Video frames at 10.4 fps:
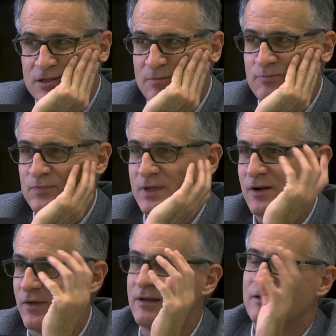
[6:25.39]

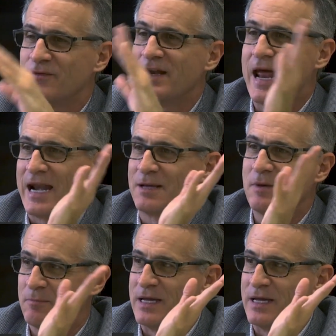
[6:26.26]
the fanatic about